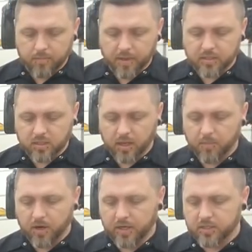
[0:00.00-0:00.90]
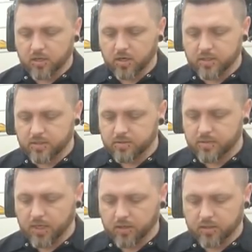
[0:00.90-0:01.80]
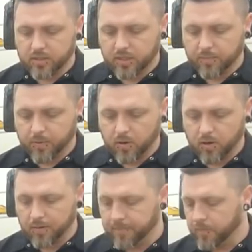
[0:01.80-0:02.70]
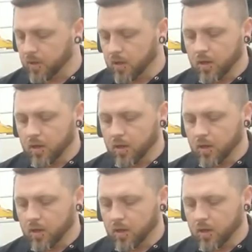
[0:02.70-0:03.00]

basically I'm ready to start tearing this thing apart.